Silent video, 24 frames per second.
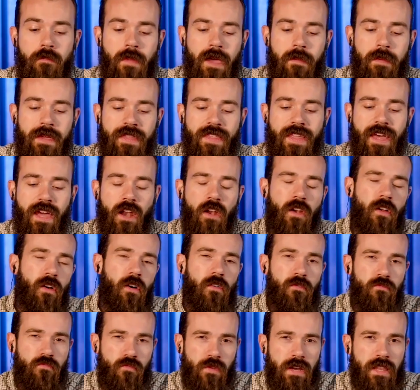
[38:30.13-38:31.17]
Maybe that
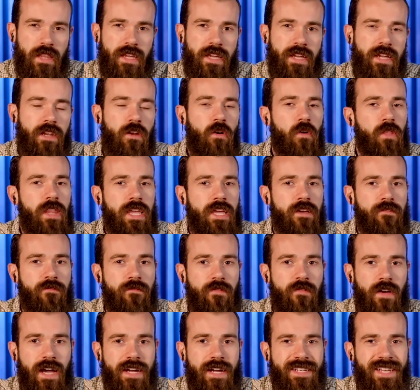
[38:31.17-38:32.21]
really can only
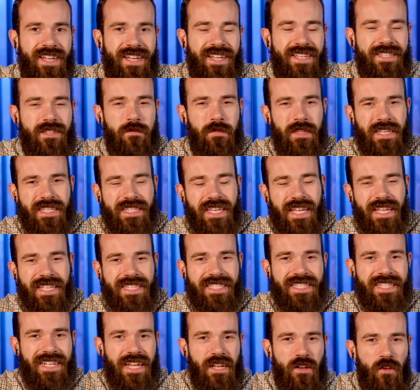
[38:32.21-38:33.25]
affect some of these
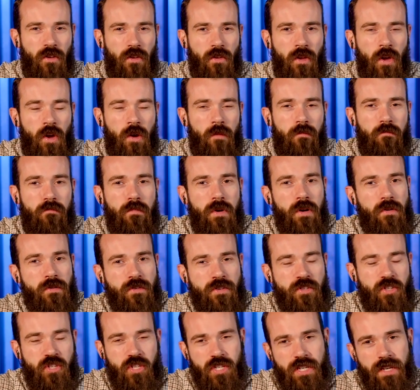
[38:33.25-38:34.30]
incidental
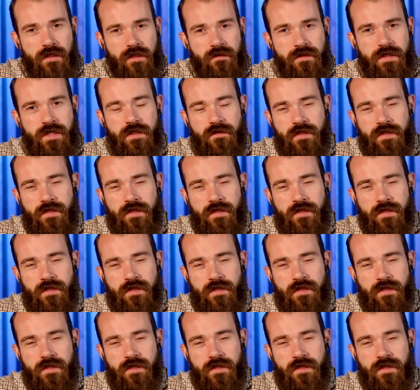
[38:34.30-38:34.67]
mood shifts.